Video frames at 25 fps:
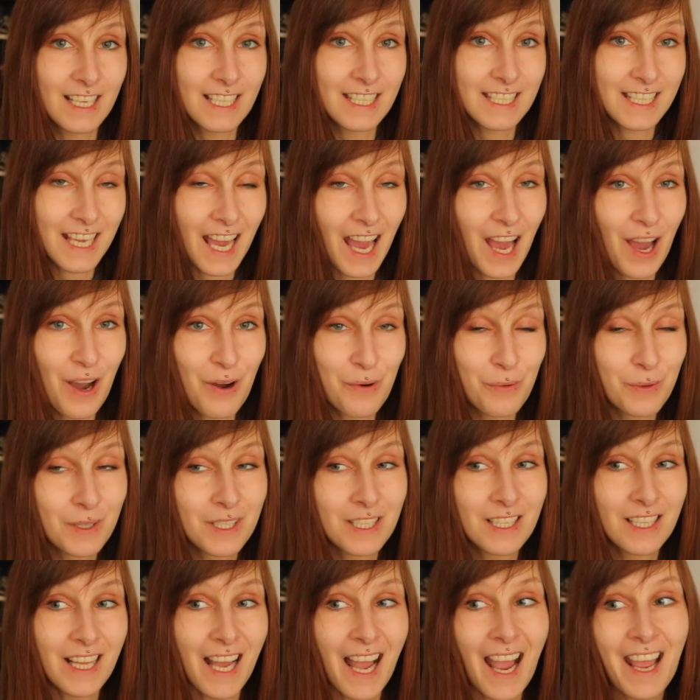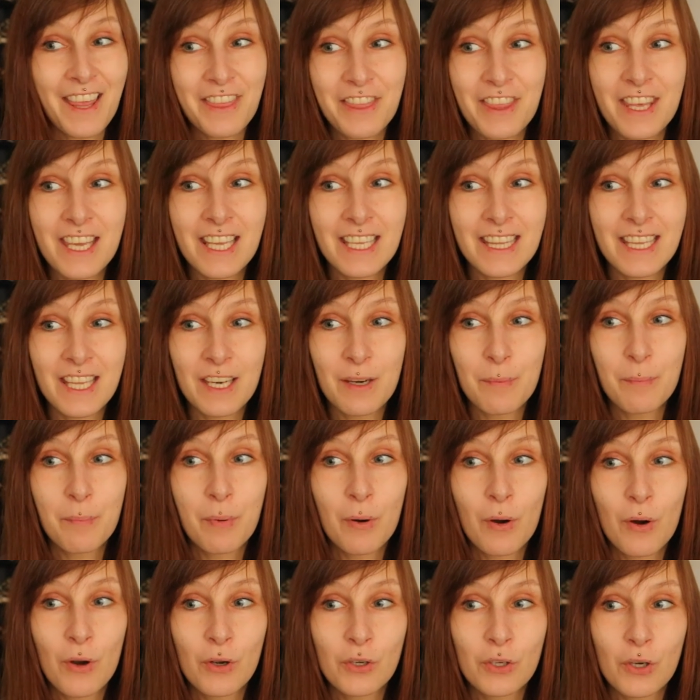Yeah, well, I think that a
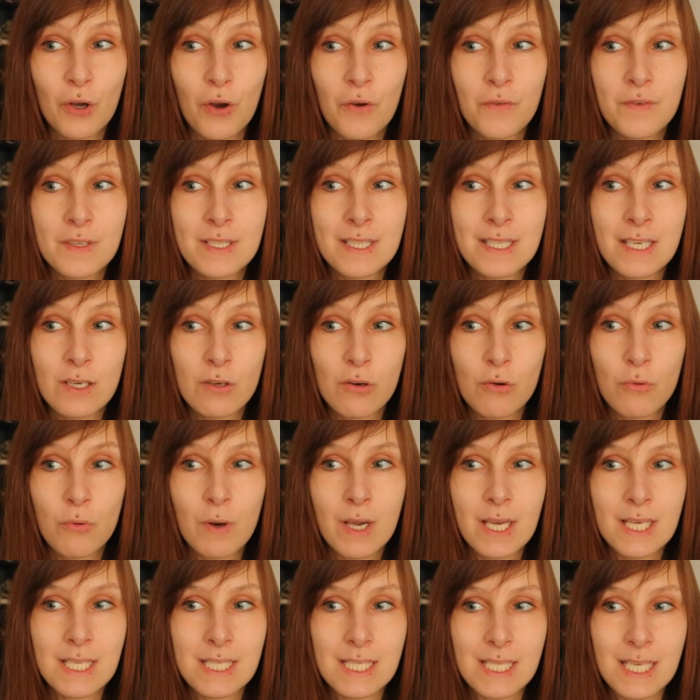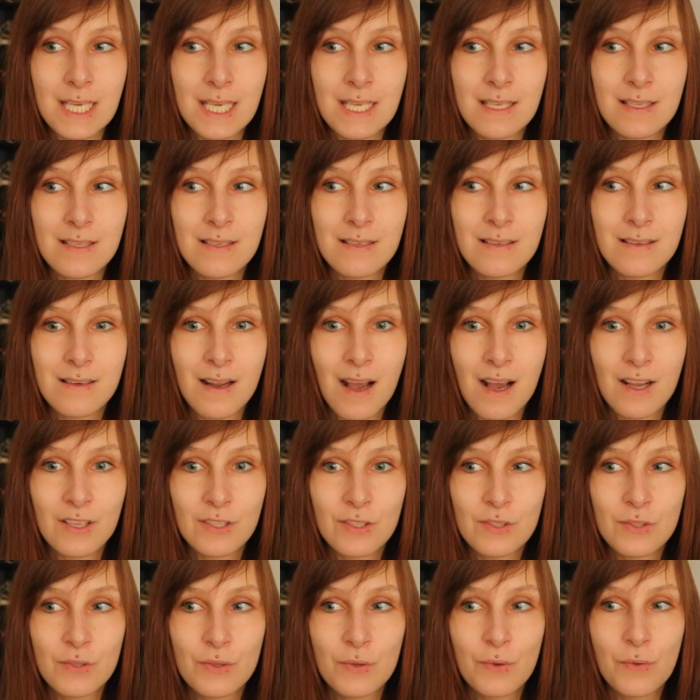point of a zero waste is
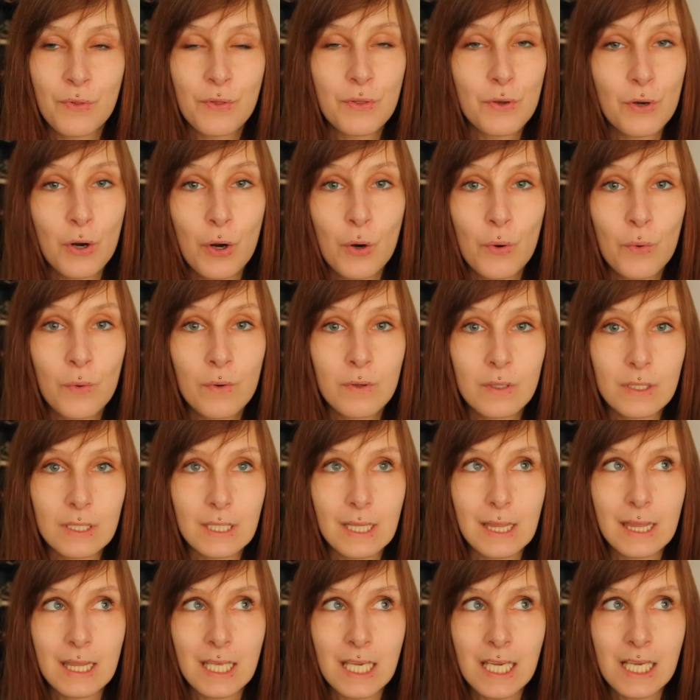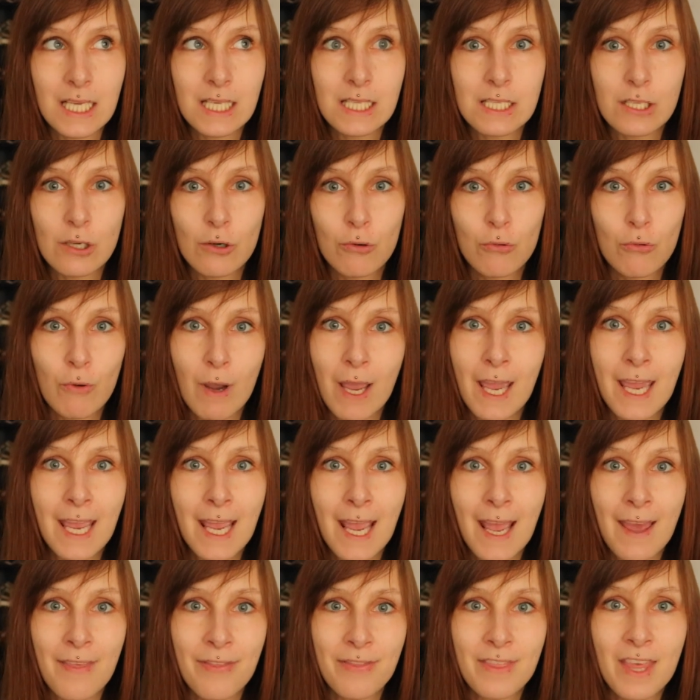not to throw things
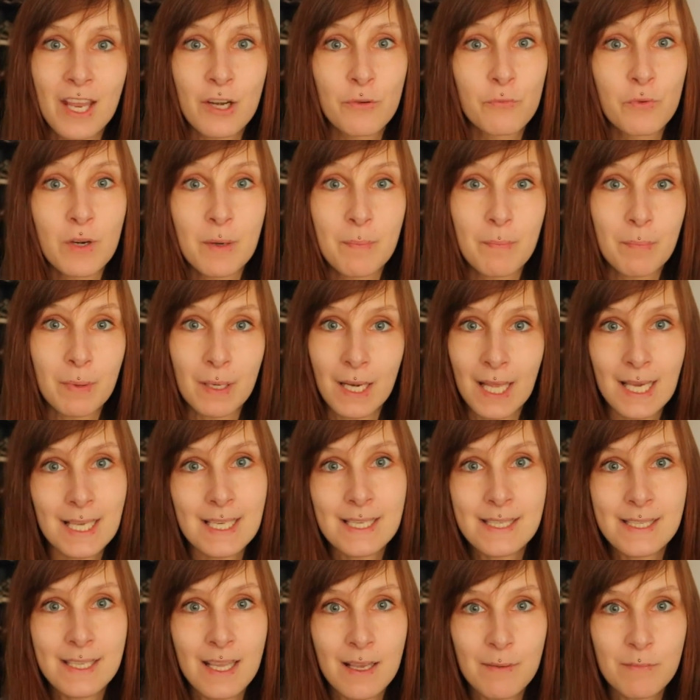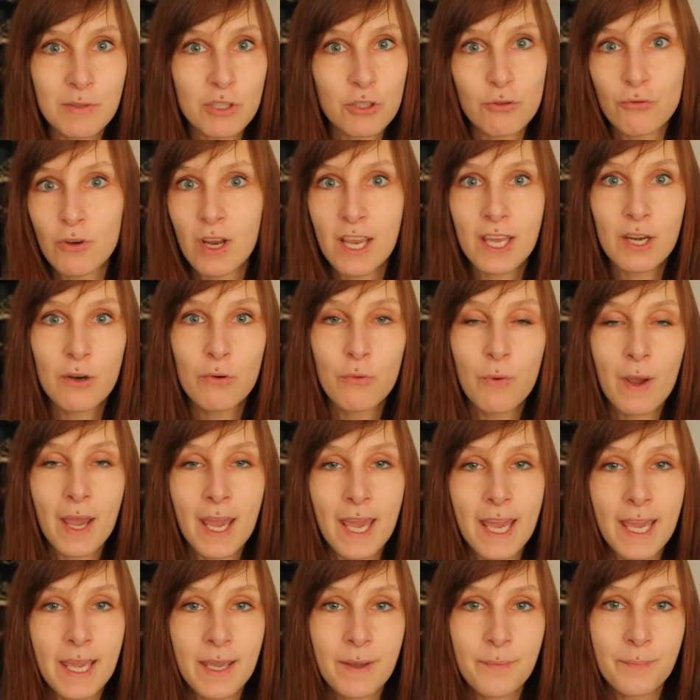away and then replace them straight
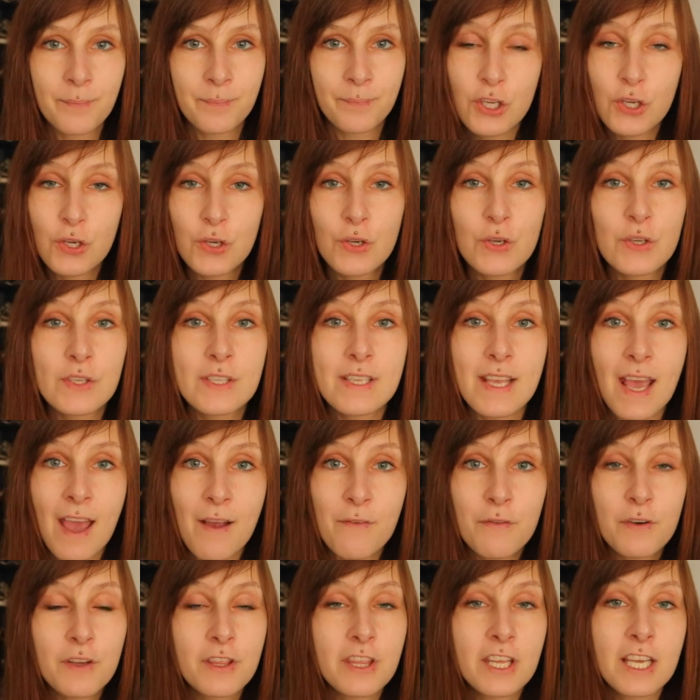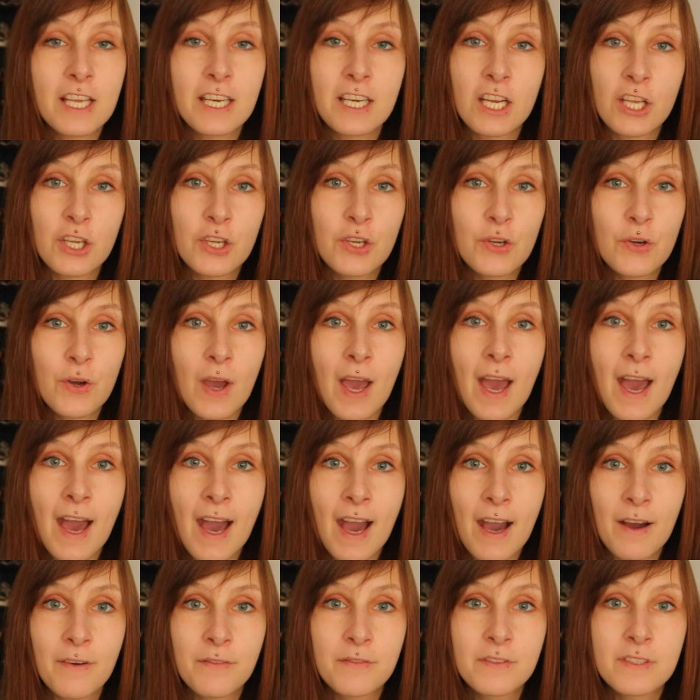away. Use everything that you
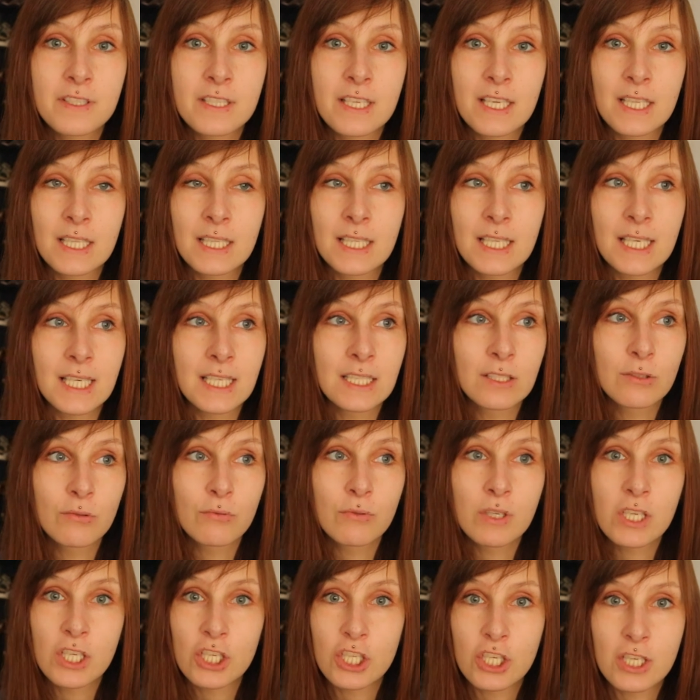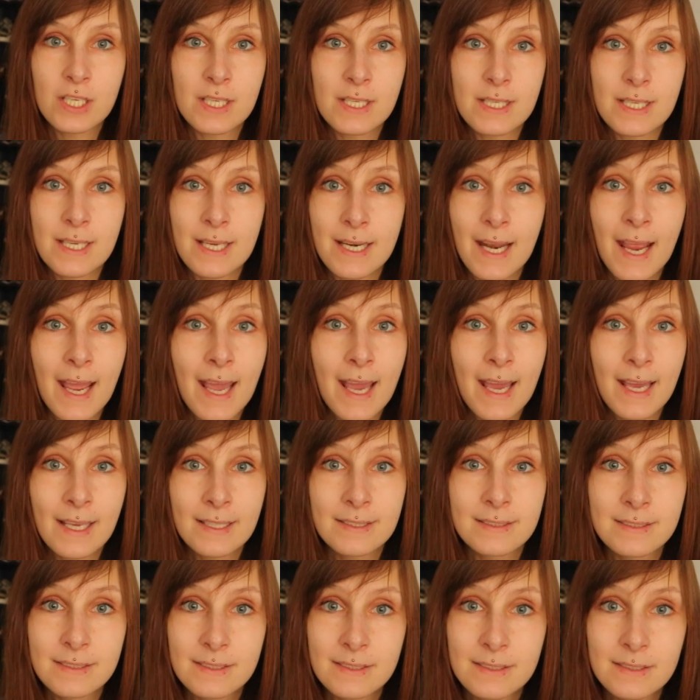have till it reaches its
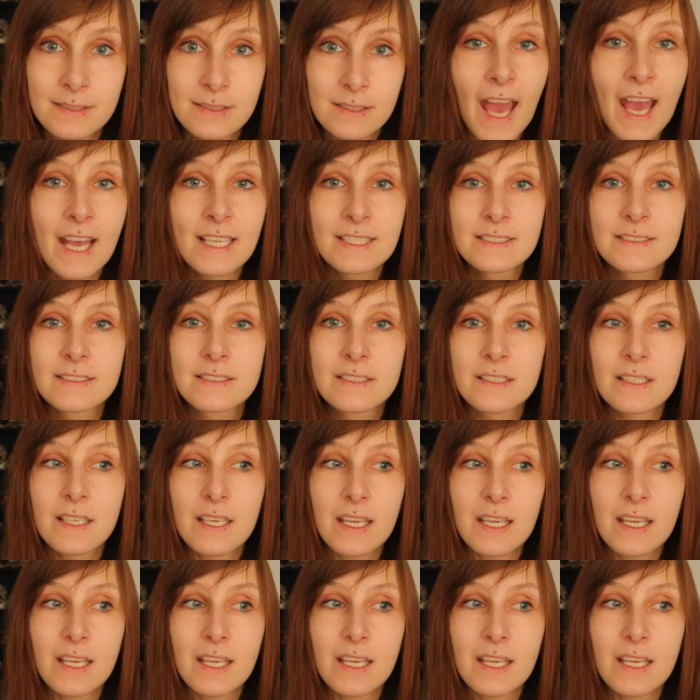end. And